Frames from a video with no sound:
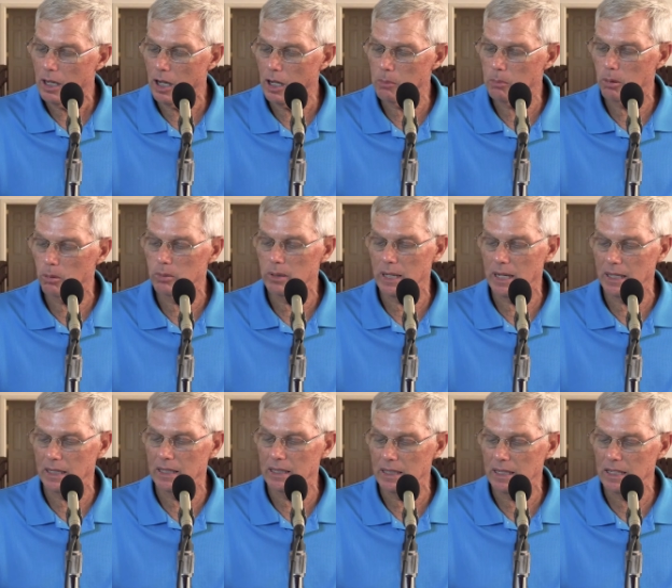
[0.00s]
humbled,
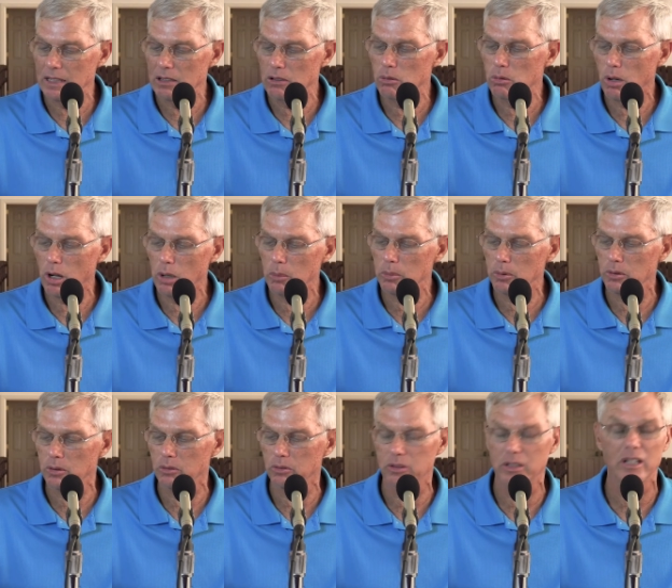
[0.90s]
and he who
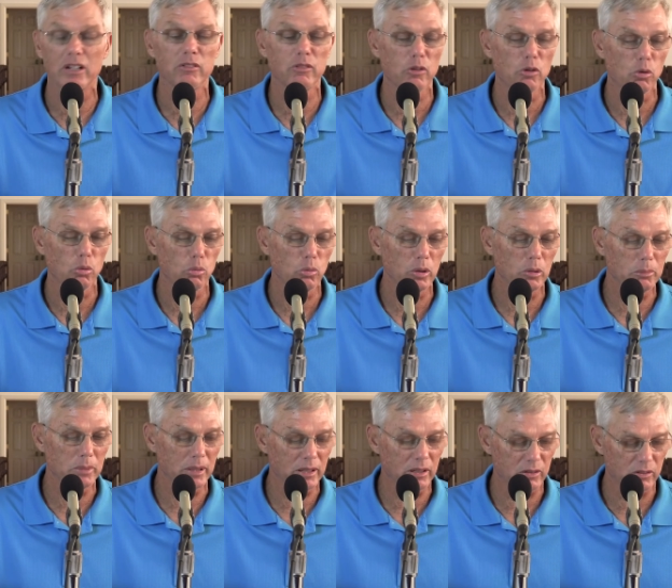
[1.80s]
humbles himself
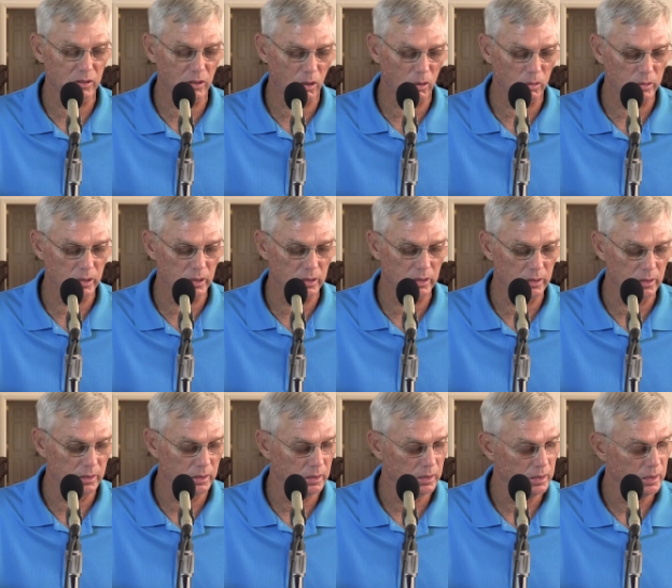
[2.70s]
will be
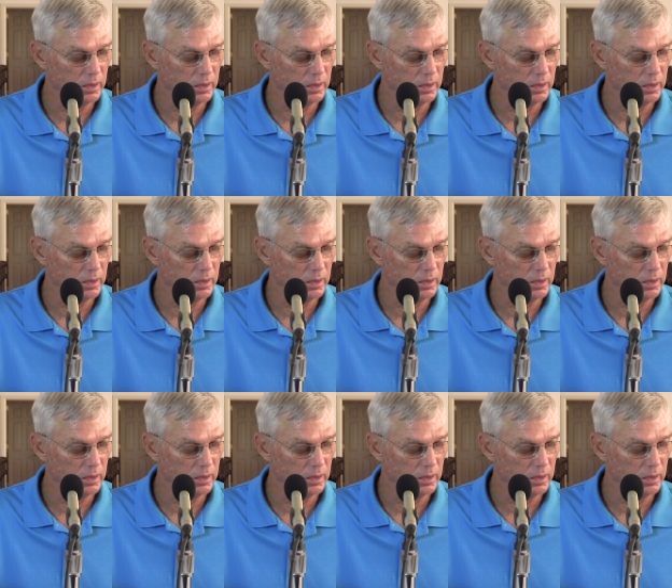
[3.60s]
exalted.